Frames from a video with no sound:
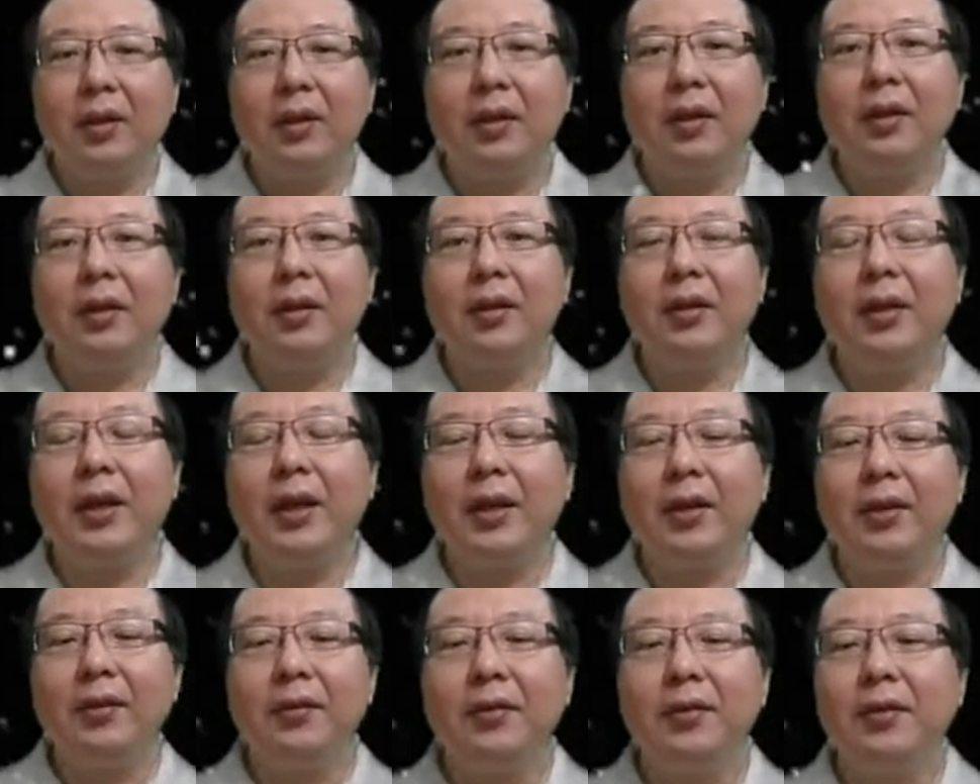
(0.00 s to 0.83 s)

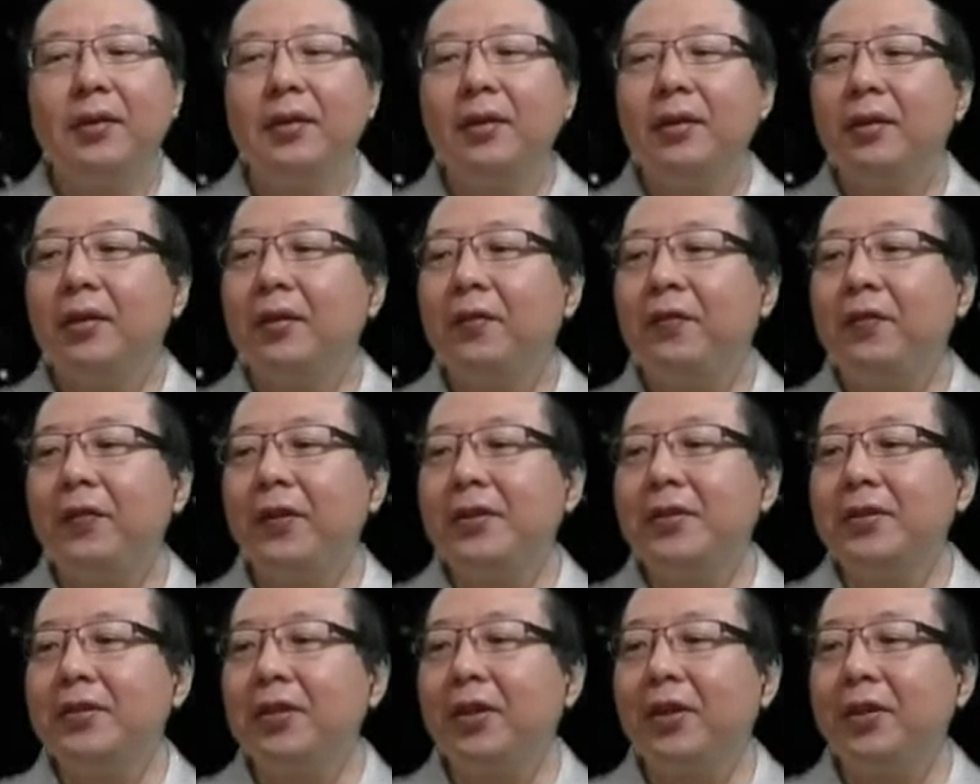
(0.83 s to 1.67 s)
Okay, the
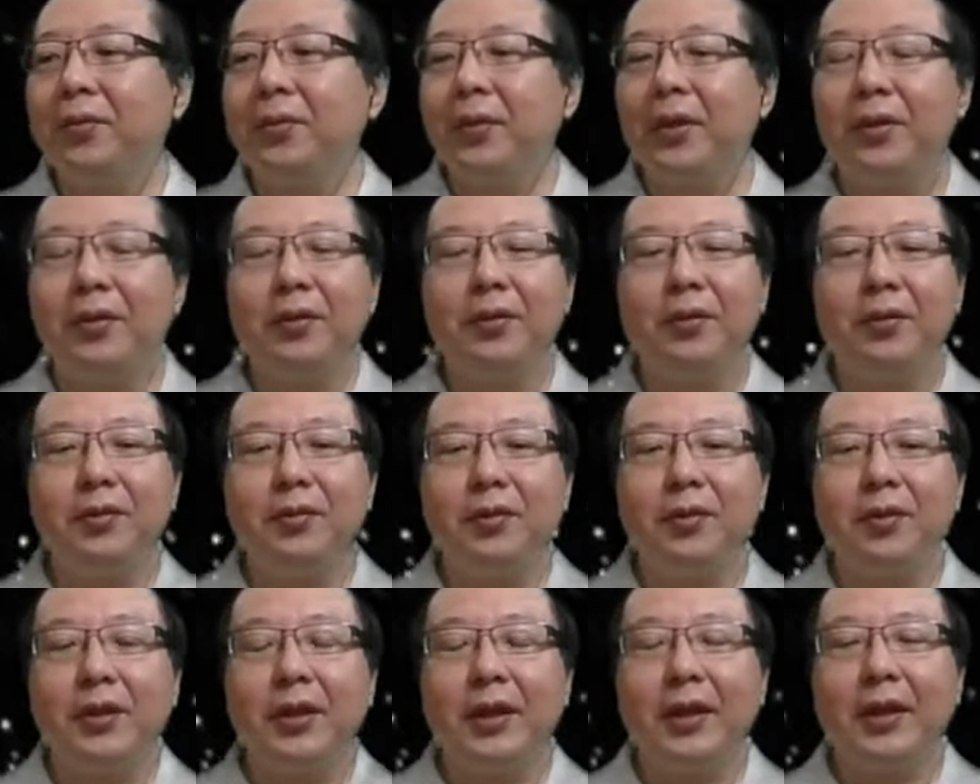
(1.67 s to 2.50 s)
first sort we're going to
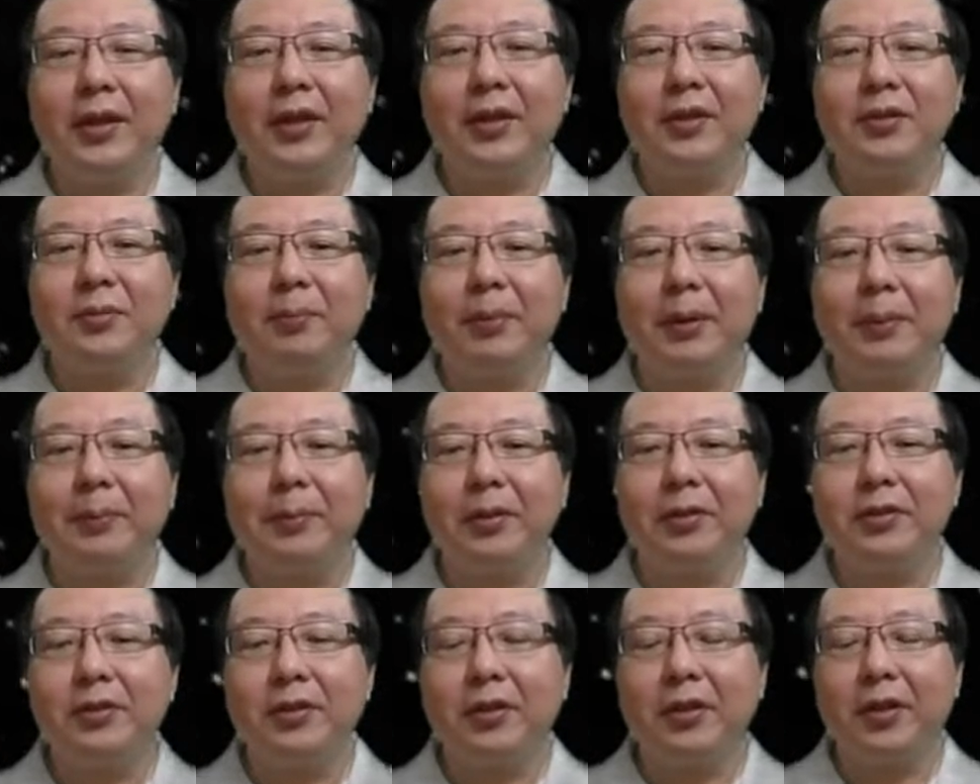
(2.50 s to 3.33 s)
look at is
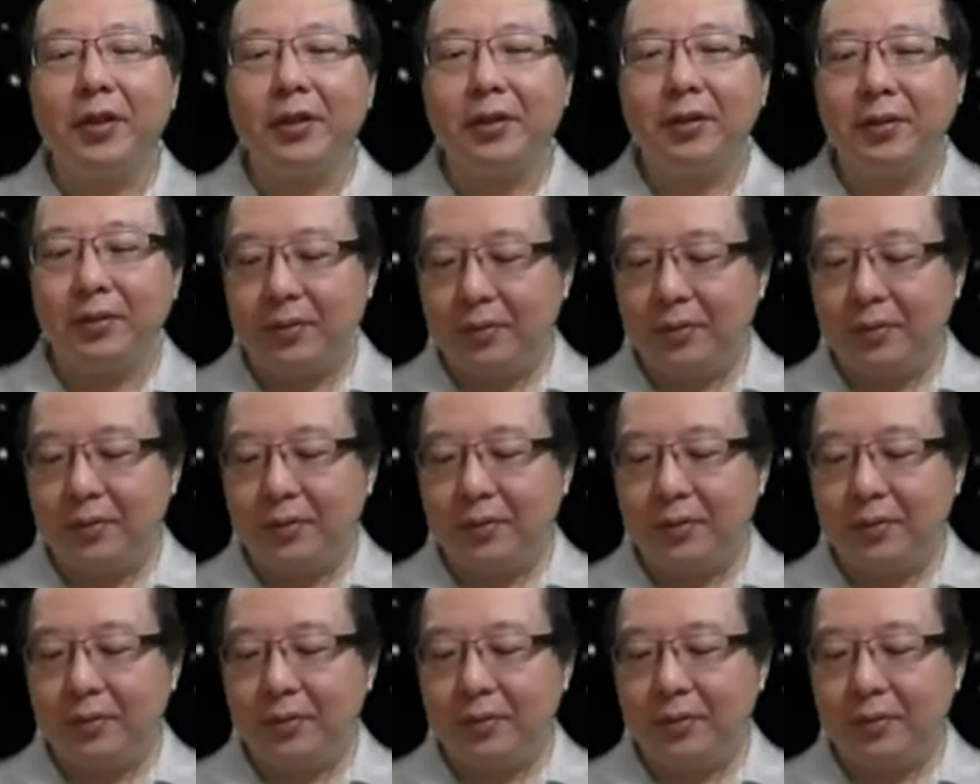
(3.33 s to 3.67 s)
bubble sort.